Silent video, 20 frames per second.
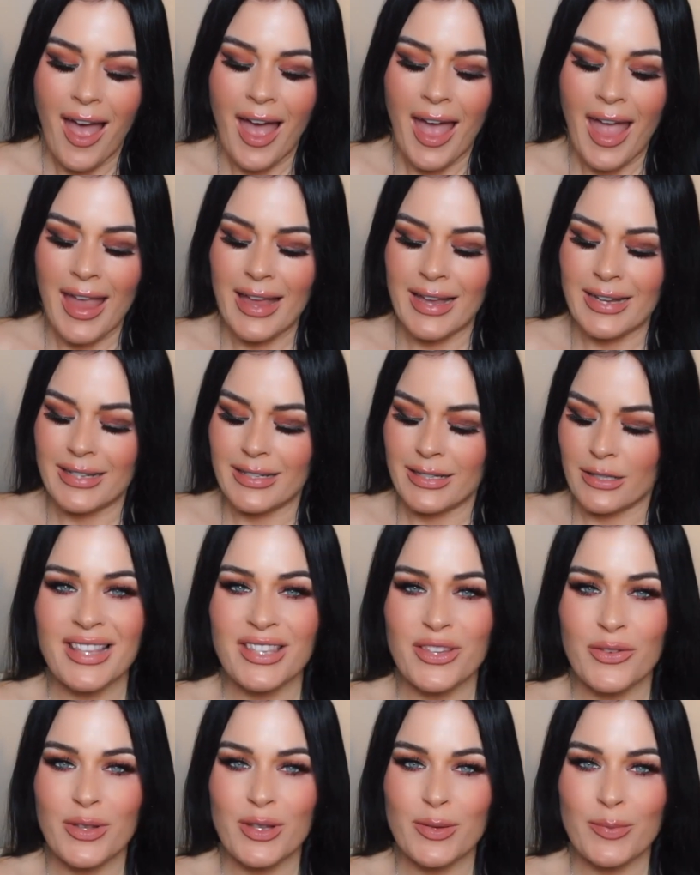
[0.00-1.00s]
And
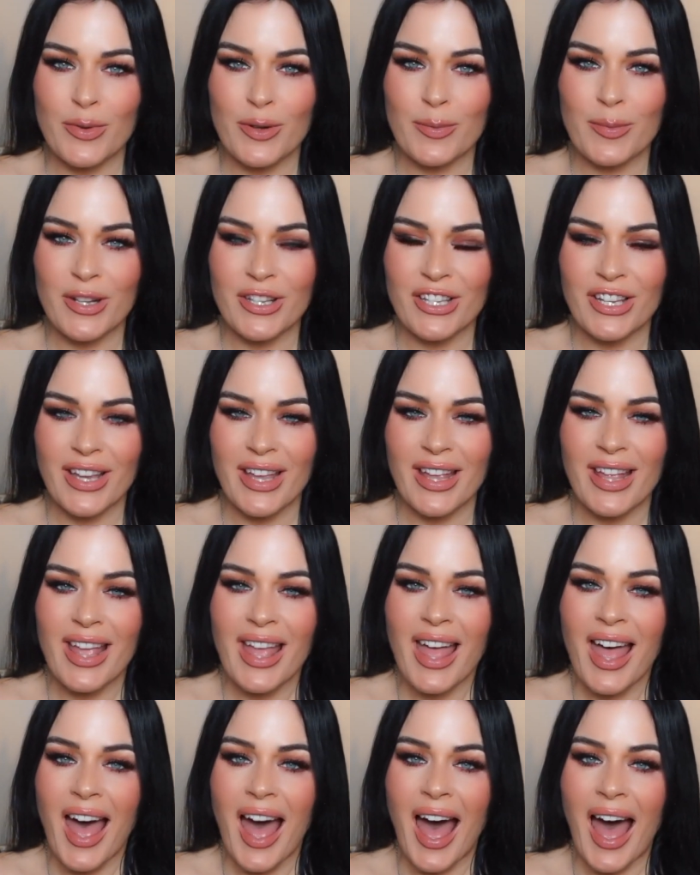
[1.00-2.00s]
so that's pretty much it.
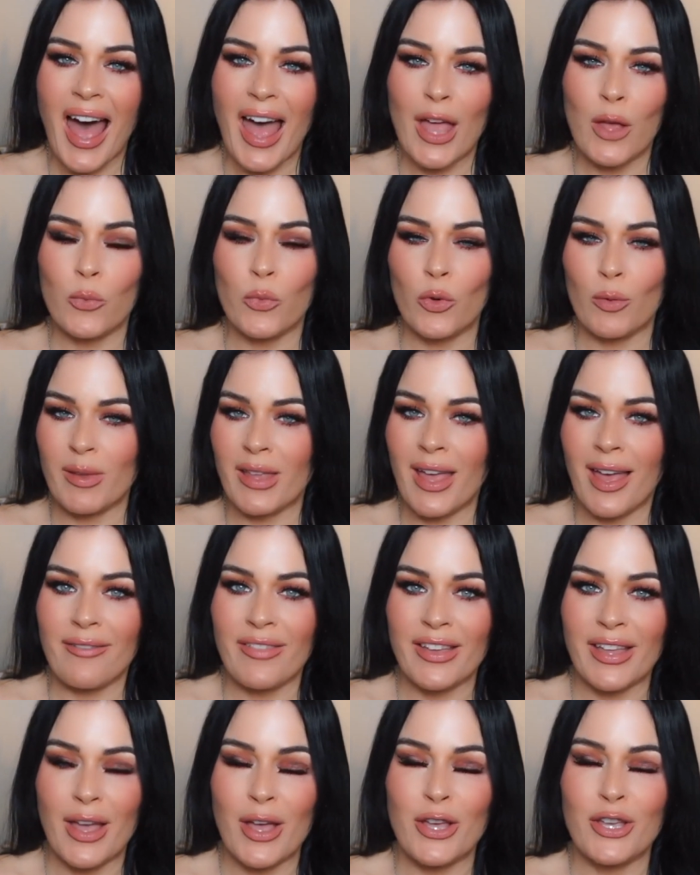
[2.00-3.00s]
I will be
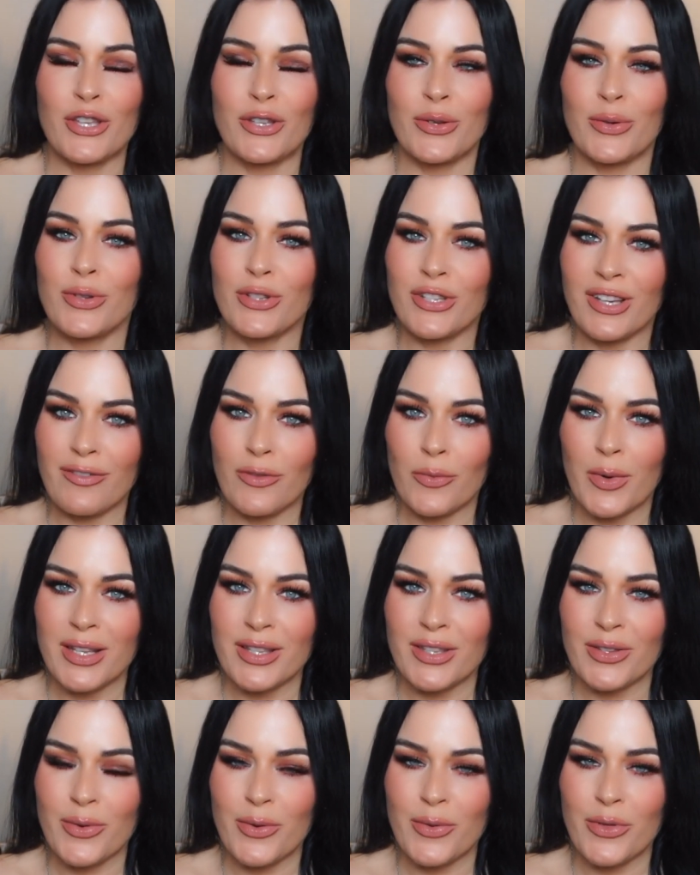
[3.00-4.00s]
having a huge giveaway
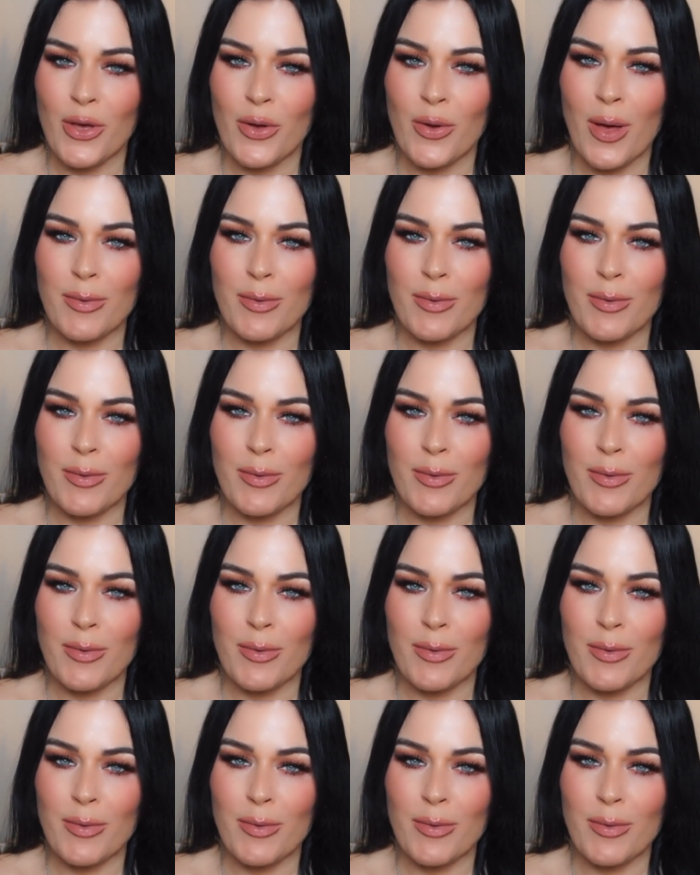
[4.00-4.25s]
soon though.